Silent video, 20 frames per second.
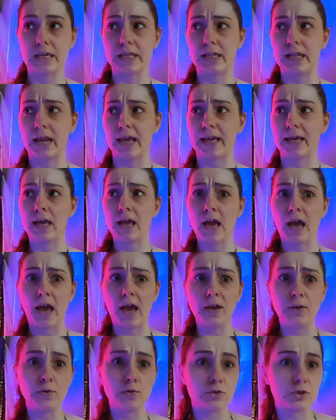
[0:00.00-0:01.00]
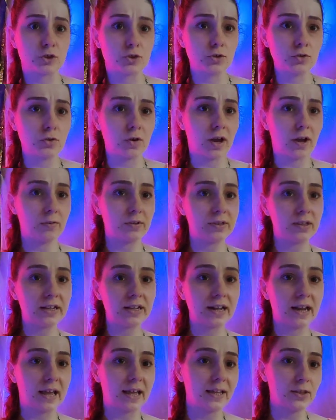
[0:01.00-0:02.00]
And like, are you sure? Are we
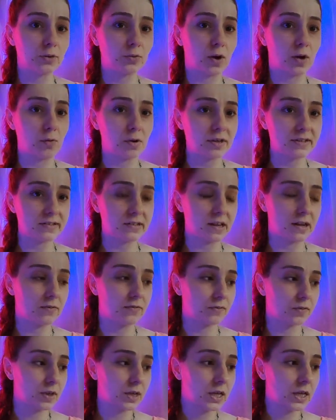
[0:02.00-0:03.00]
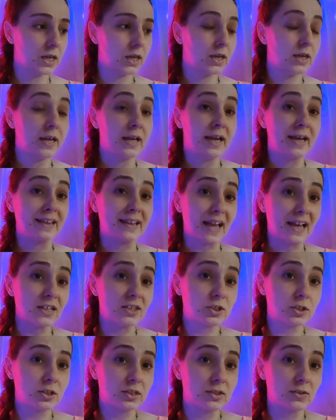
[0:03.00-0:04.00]
not lying to ourselves? And
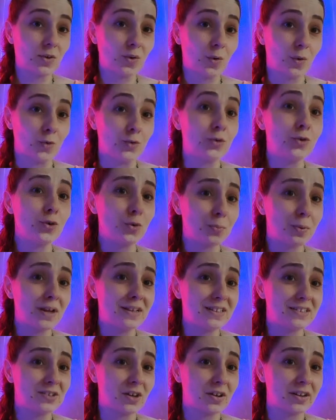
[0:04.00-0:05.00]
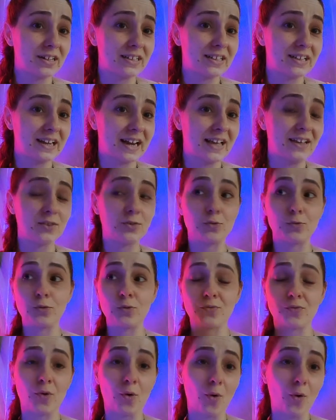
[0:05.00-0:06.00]
actually, no, your brain is already lying to
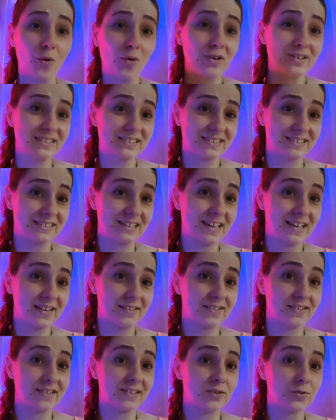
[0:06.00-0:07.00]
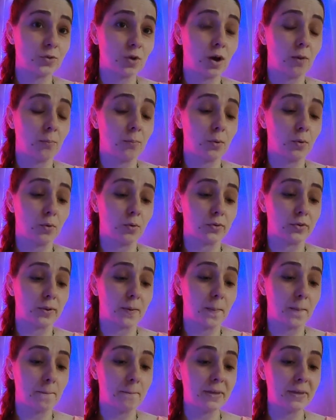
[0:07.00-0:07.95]
you for all these years since you are born.